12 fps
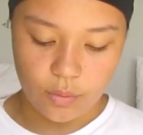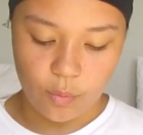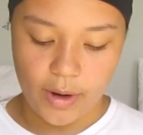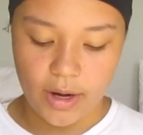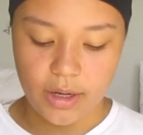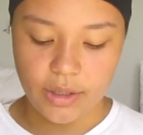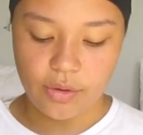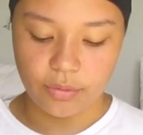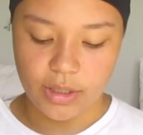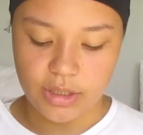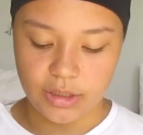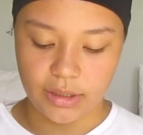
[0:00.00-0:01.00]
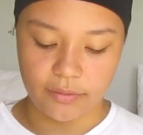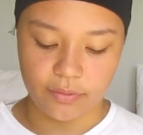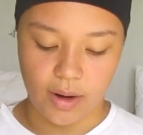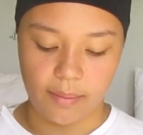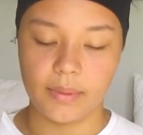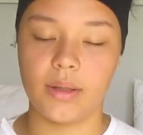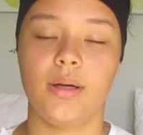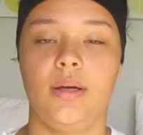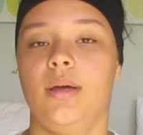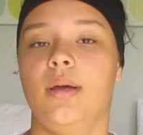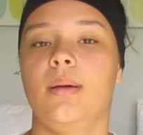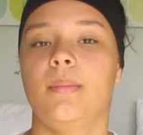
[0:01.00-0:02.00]
Where are you originally from?
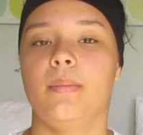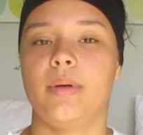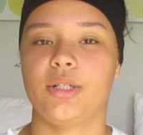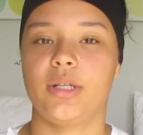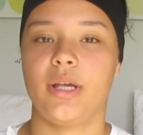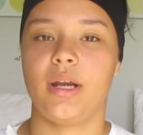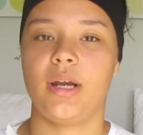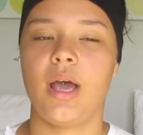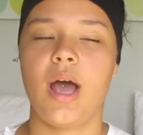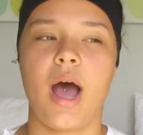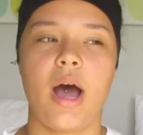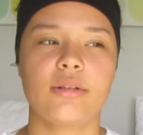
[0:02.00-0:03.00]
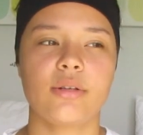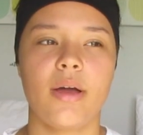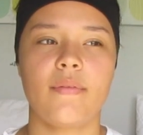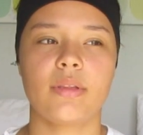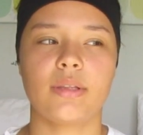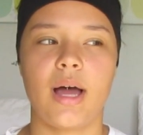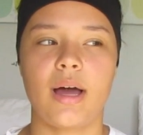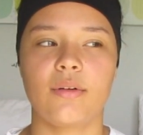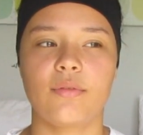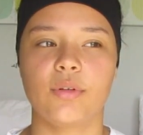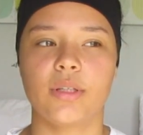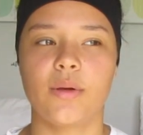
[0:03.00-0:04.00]
Michigan. I also have a lot
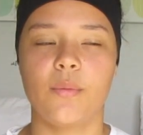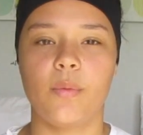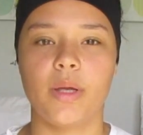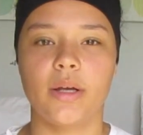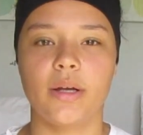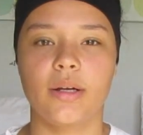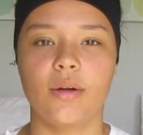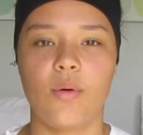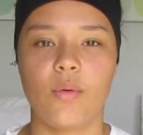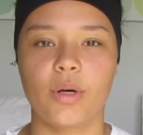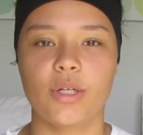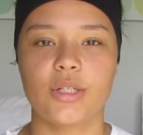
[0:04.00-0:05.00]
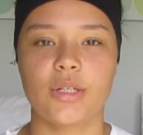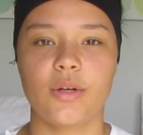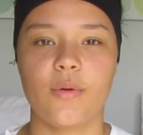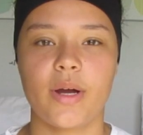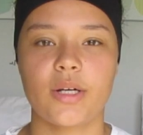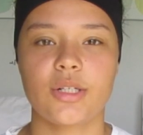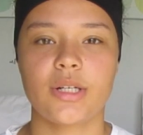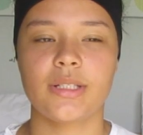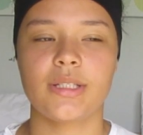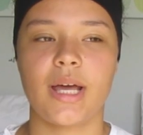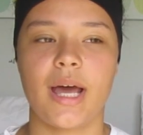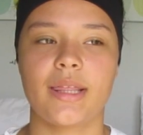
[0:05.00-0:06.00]
of really weird origin
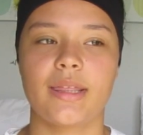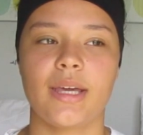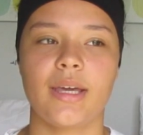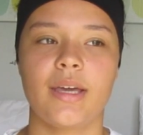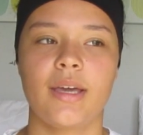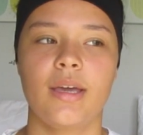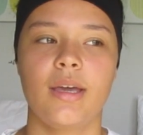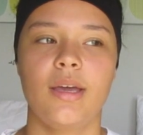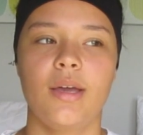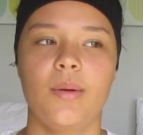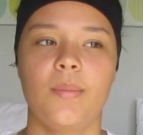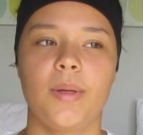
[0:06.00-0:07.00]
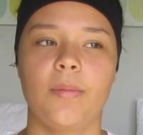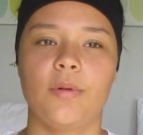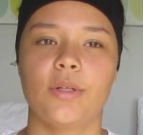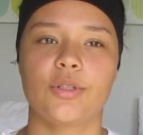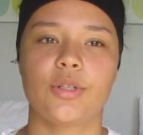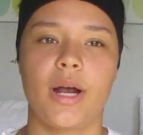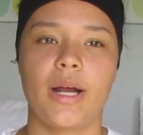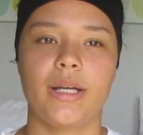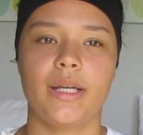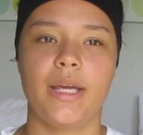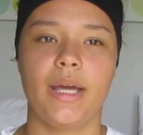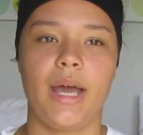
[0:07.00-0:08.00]
questions. I think people are trying
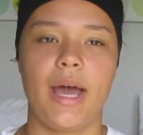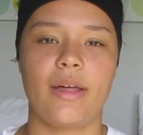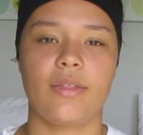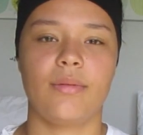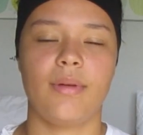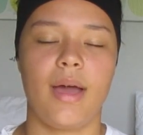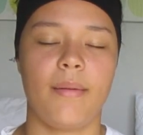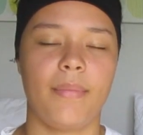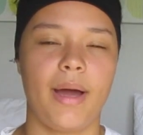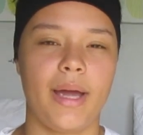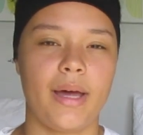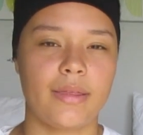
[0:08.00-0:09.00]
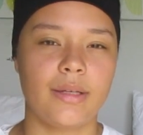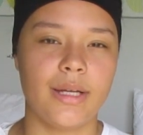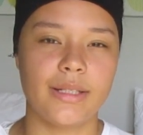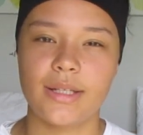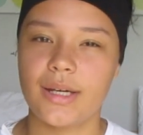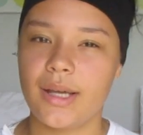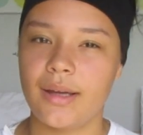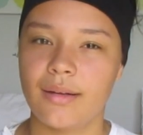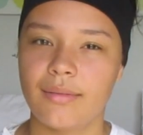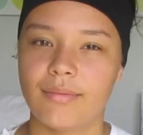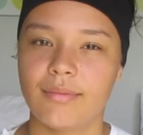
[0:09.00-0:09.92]
to get at my ethnicity.